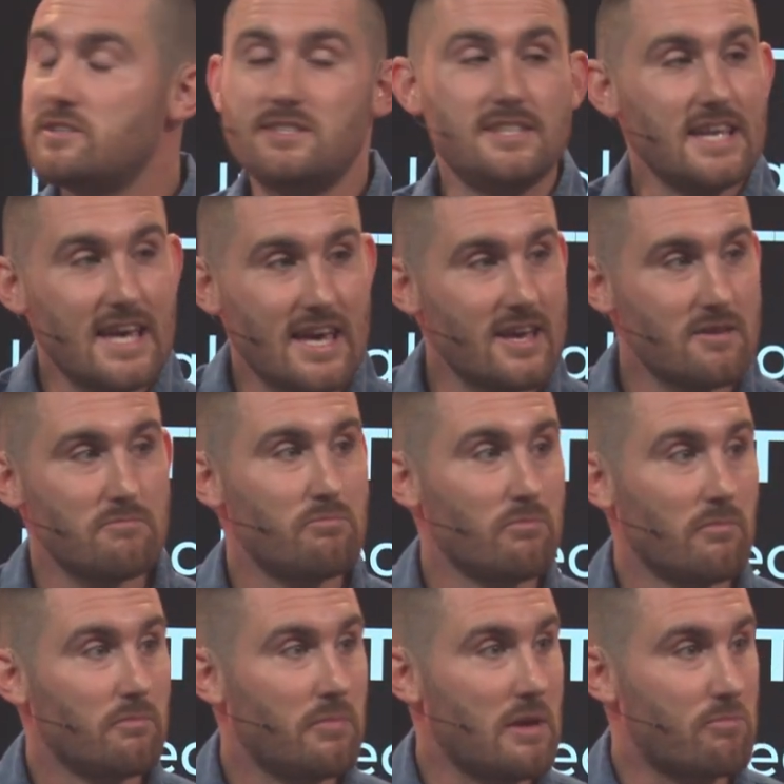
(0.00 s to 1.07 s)
see him
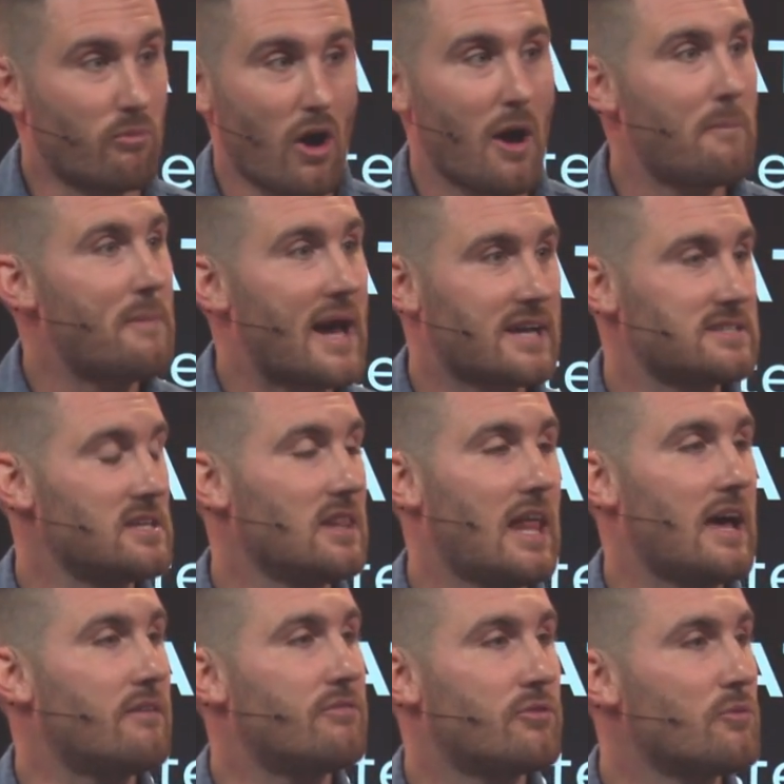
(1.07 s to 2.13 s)
be brought back to
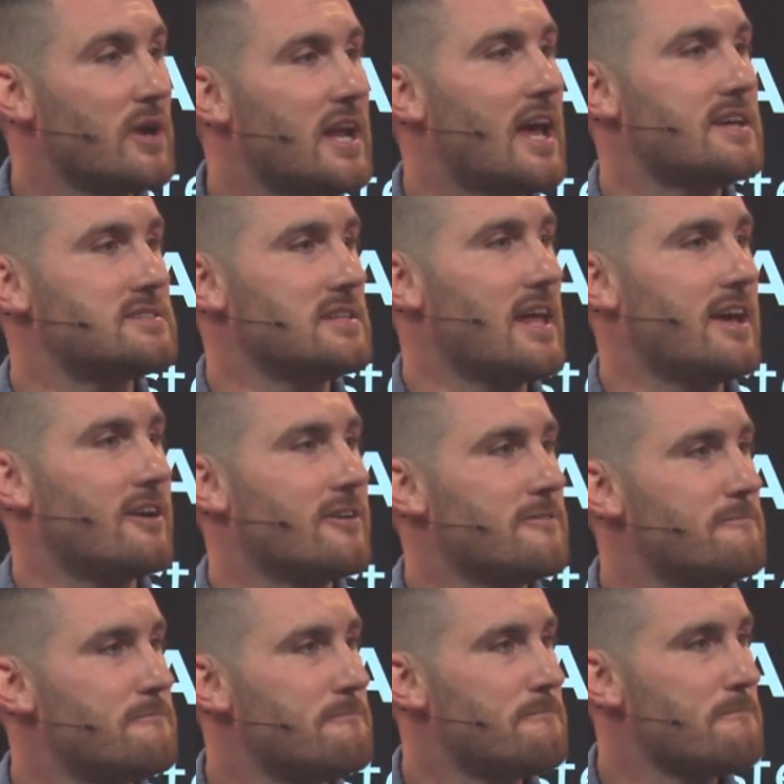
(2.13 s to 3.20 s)
life 3 days
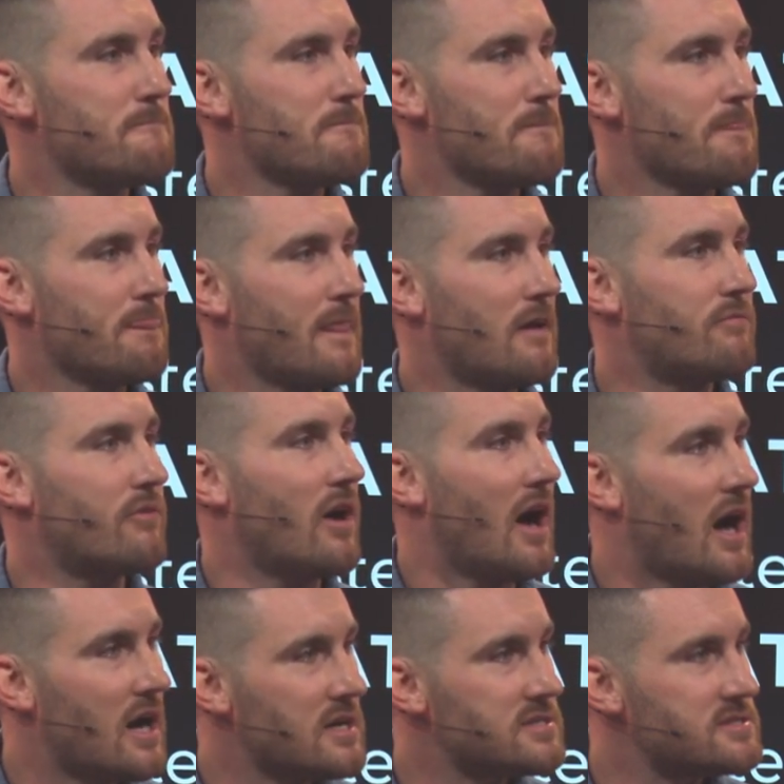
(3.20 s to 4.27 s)
later and for
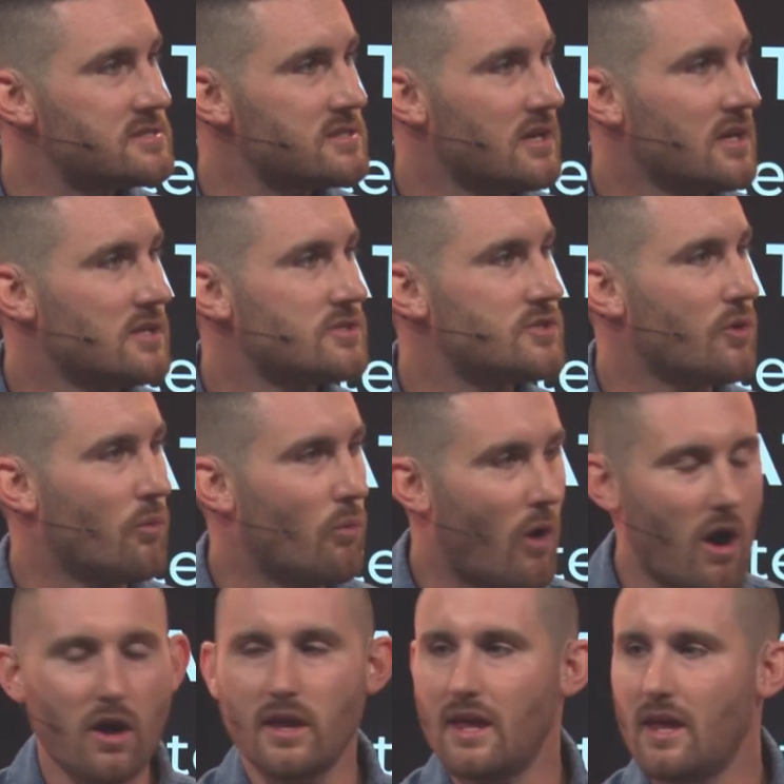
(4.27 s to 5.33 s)
us to
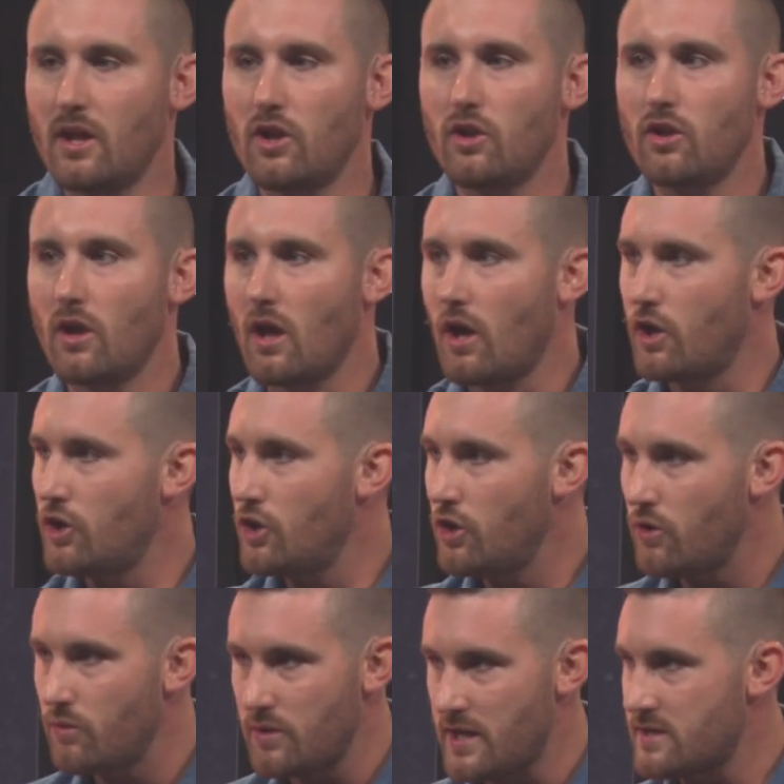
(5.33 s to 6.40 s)
walk in a
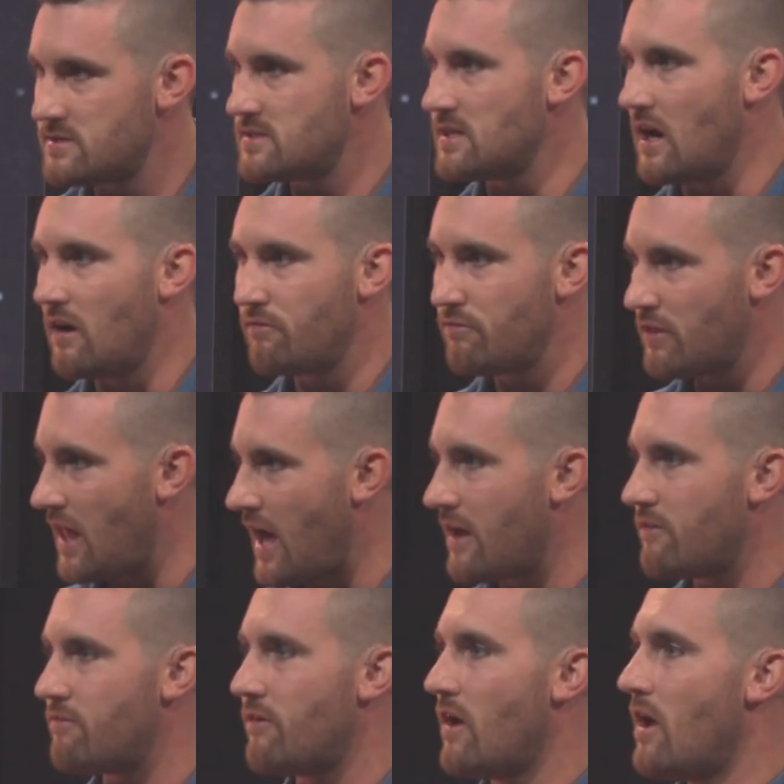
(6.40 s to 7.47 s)
newness of
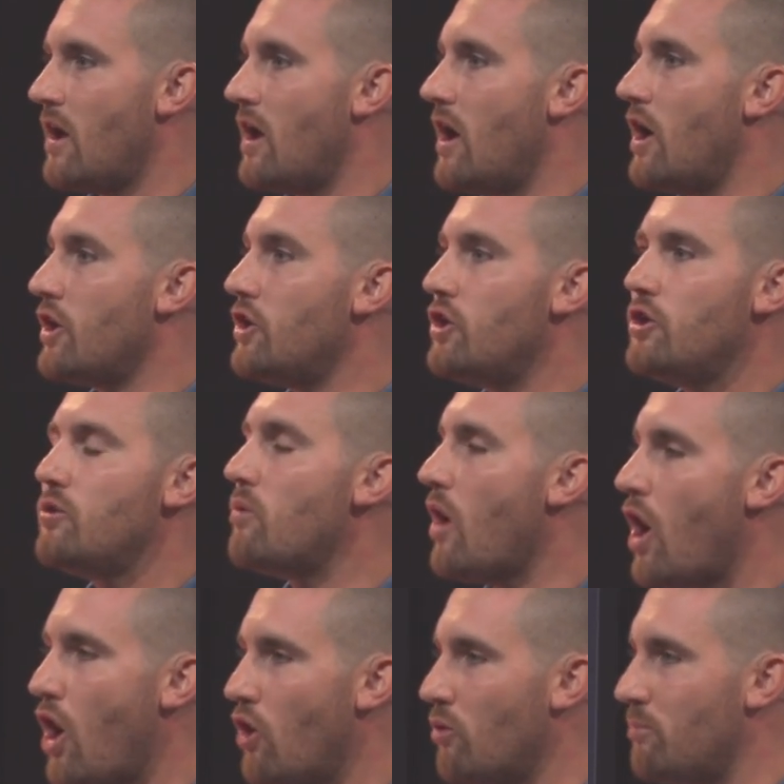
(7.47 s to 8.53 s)
life, a new
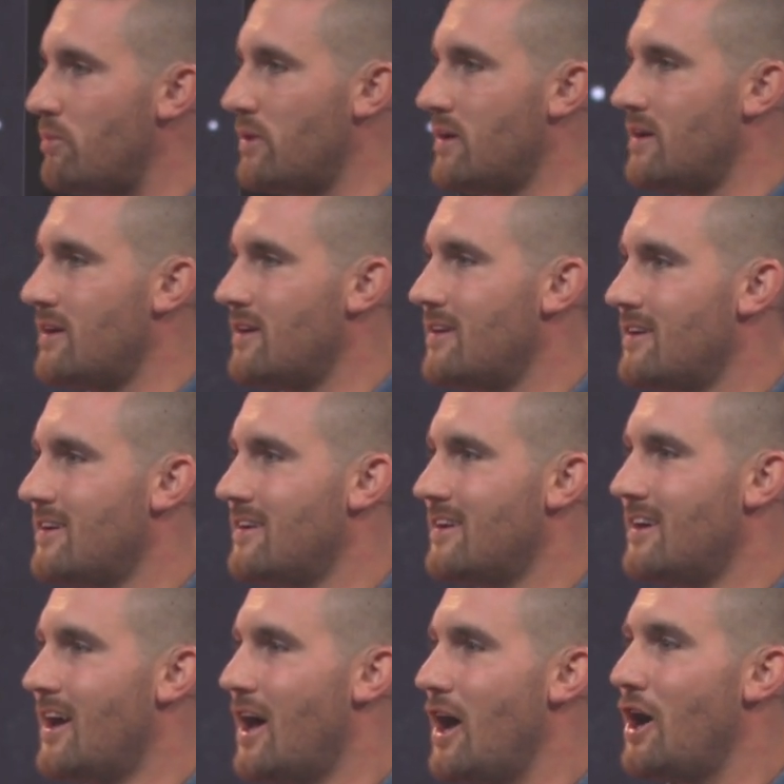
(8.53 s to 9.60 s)
hope,
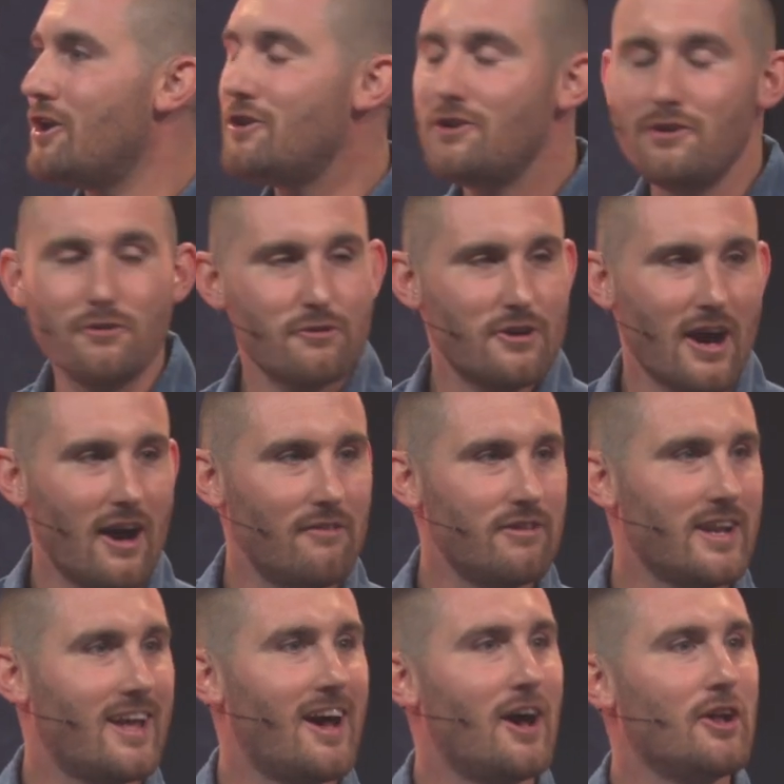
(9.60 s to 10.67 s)
a new
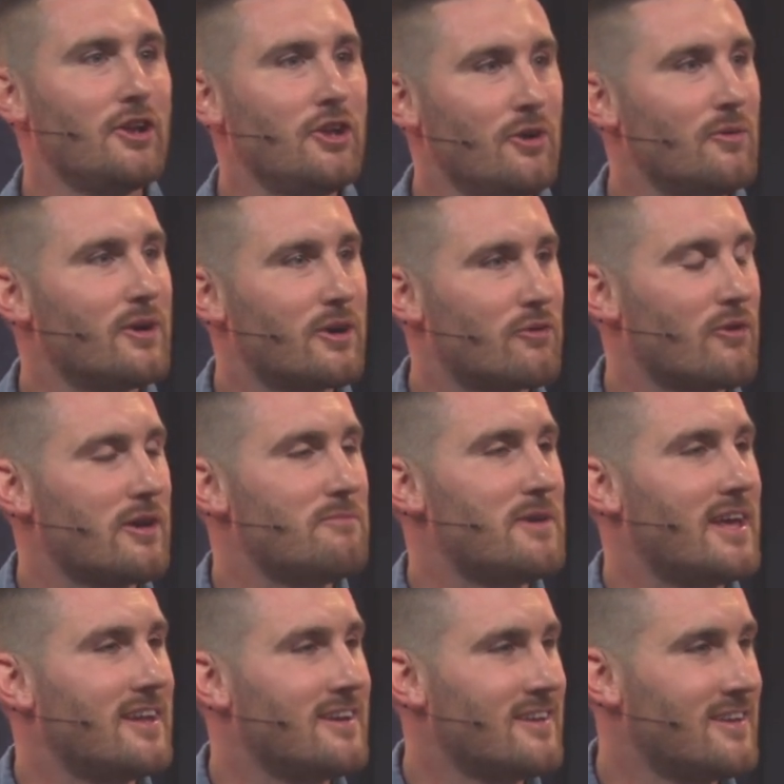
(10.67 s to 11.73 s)
covenant, a new
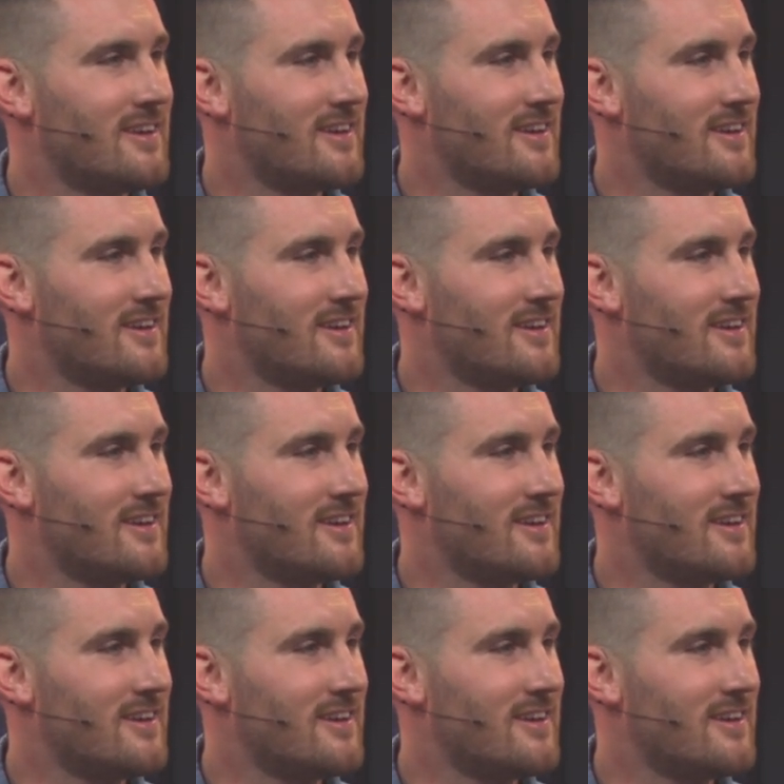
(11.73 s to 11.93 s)
agreement